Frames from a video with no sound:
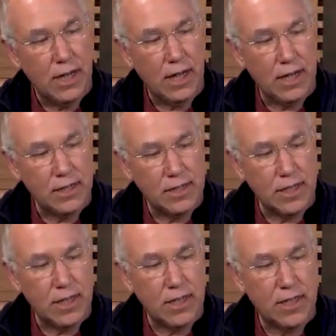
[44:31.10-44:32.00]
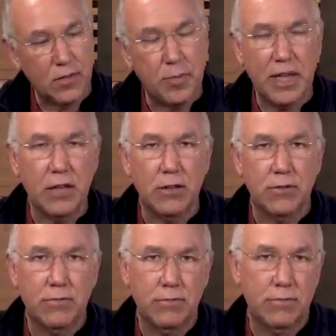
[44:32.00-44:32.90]
And uh, that's bee
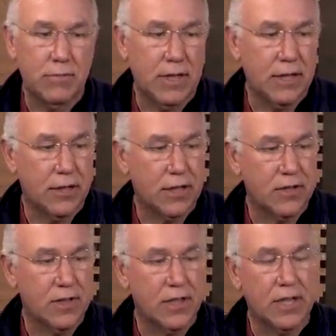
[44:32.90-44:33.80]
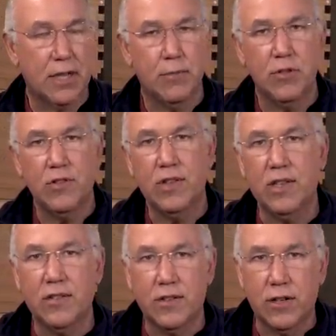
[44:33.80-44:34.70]
glue. And they're going to seal that up. When you see
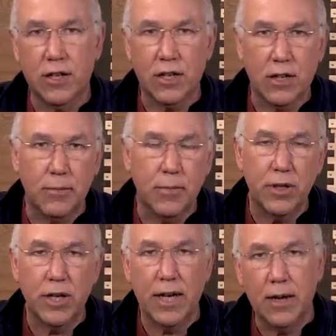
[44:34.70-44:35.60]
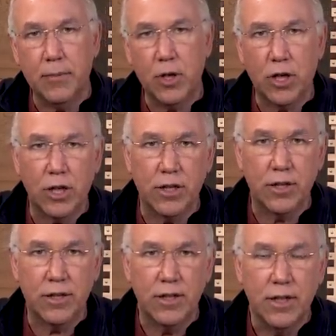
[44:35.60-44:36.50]
this dark umber, amber
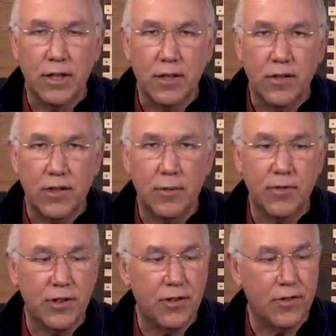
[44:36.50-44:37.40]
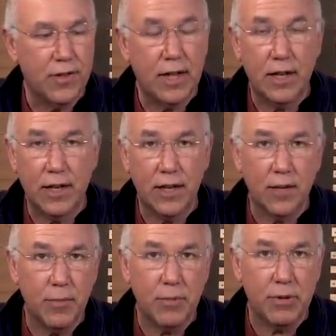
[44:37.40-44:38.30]
colored substance, that it
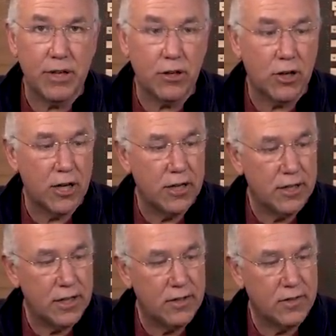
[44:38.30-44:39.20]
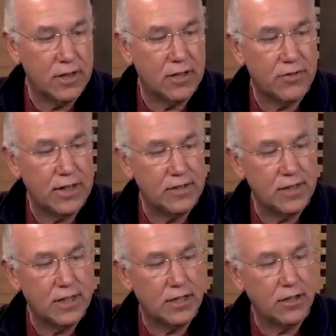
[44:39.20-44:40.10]
can be pretty hard. It solidifies
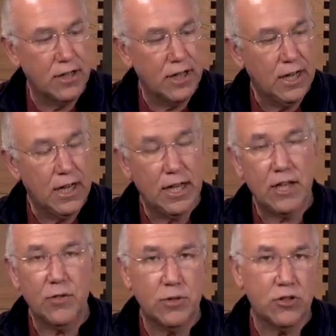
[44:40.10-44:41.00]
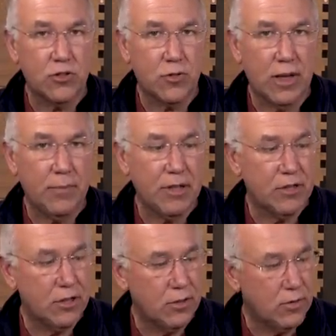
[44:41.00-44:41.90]
in there. And that's what you're scraping
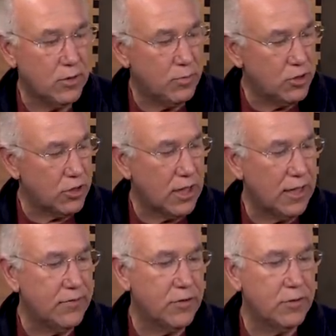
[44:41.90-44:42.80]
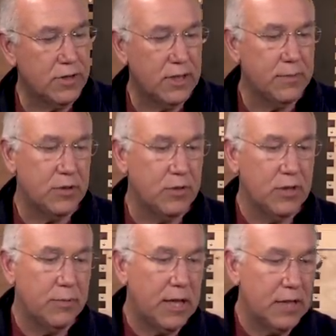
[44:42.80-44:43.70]
too. When you put your hive tool in
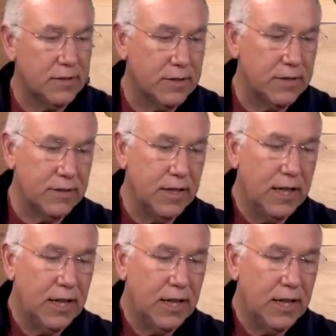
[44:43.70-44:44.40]
between your boxes